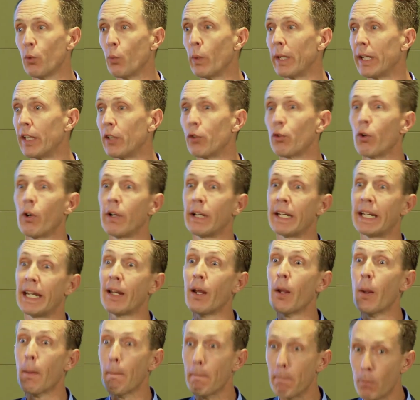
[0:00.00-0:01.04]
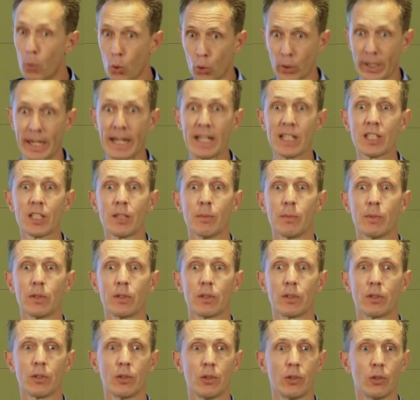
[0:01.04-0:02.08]
when you're trying to get more
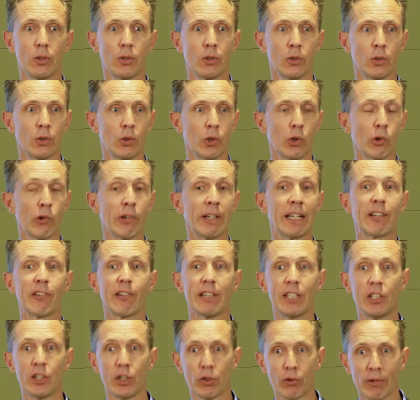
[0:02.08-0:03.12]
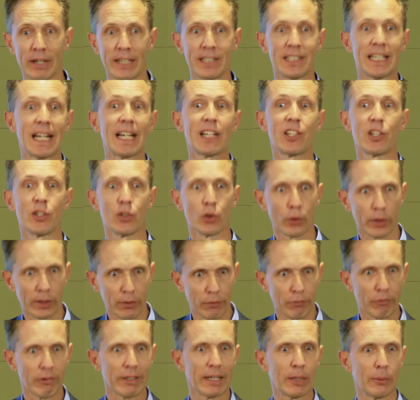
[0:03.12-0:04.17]
customers or increase your transactions or
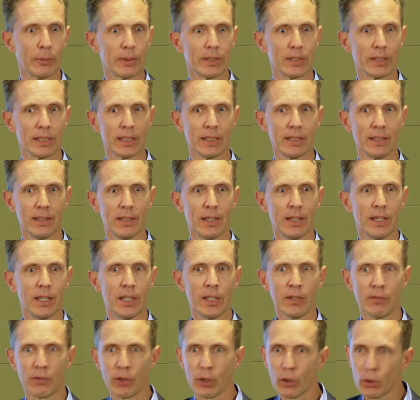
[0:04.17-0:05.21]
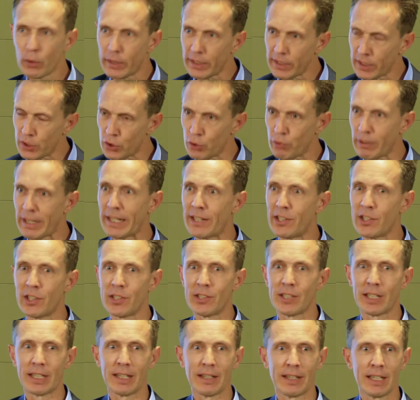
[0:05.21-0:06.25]
your frequency. You've got to look at the
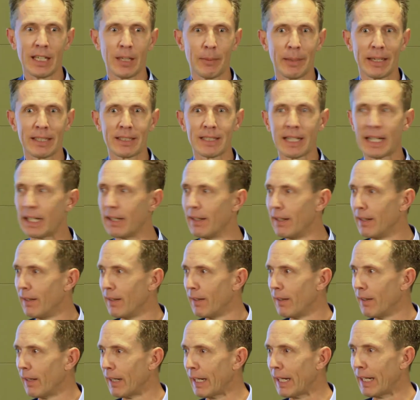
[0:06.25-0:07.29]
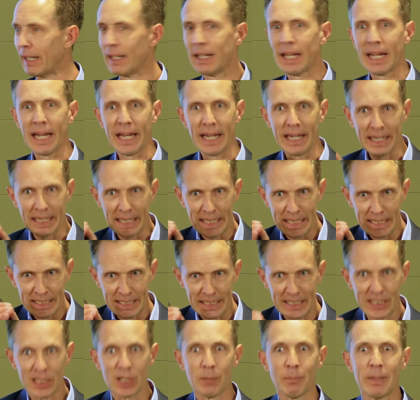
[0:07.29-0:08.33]
strategies that you think about saying, okay, is
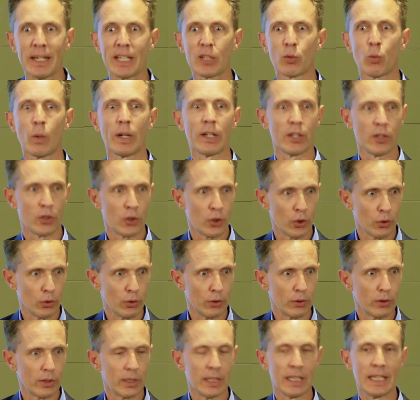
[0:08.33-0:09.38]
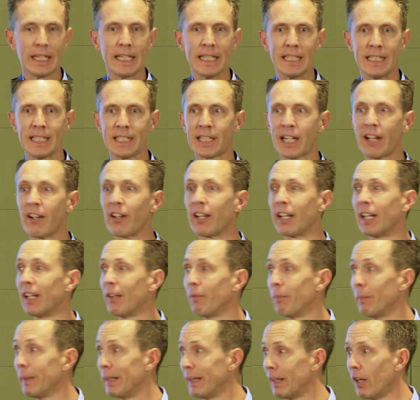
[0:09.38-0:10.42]
this the best one to choose? Is this going to
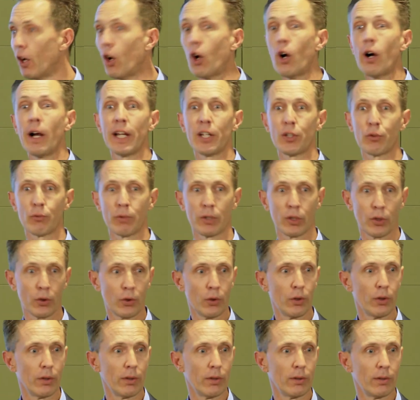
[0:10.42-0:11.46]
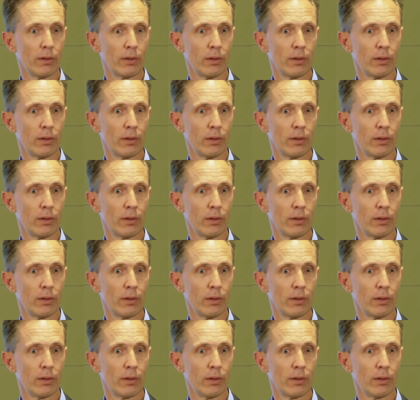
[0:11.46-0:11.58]
give me the highest return?